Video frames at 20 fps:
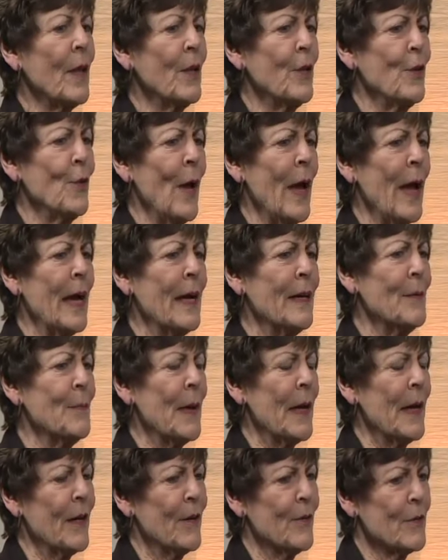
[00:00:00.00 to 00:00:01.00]
you had
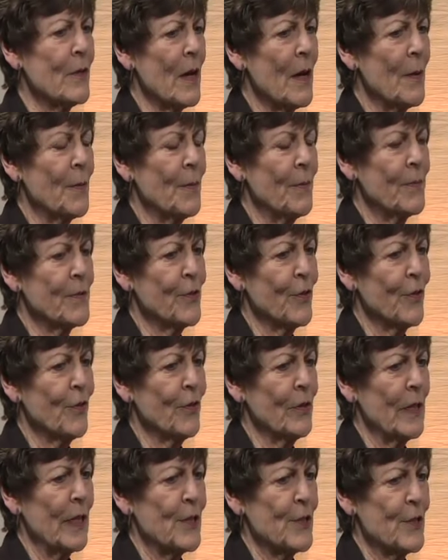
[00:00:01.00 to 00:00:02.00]
about a
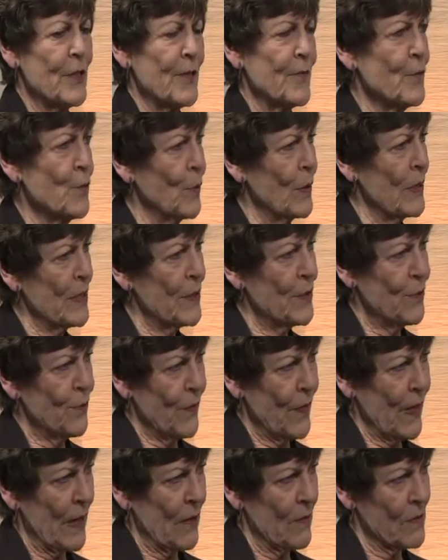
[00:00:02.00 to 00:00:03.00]
circulation of
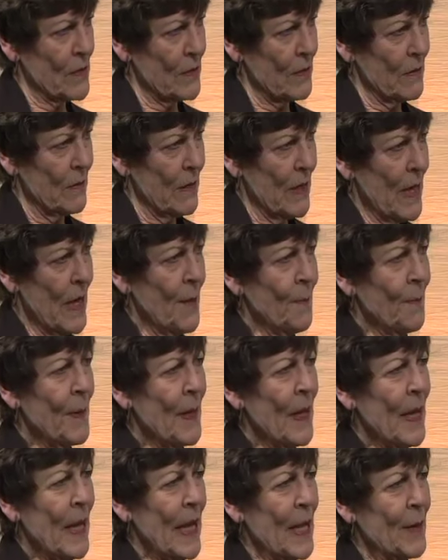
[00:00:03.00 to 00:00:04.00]
22,000.
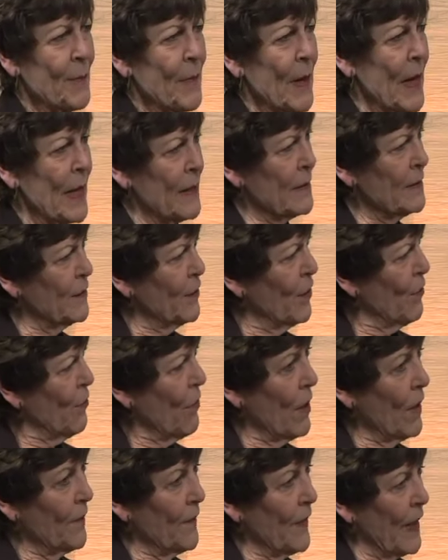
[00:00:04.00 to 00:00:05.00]
Am I low
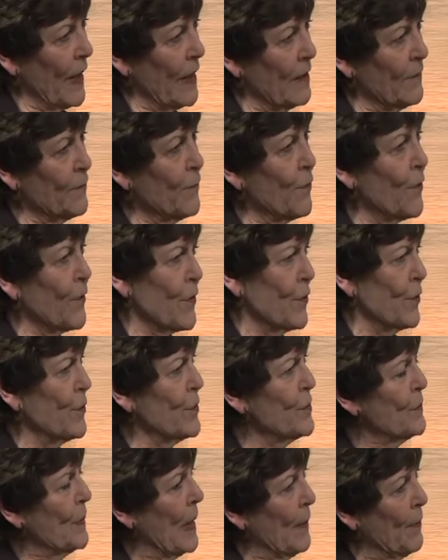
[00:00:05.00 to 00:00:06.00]
on that for the
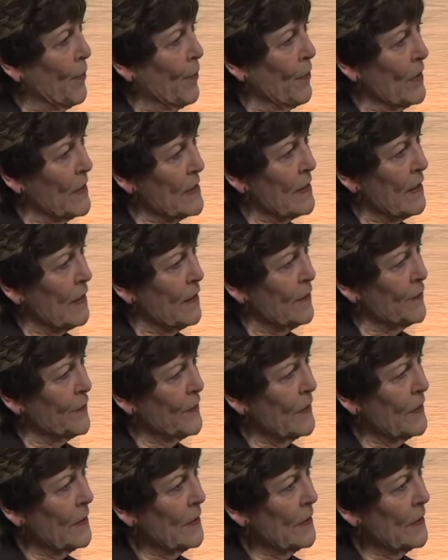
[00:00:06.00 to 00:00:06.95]
newspaper itself?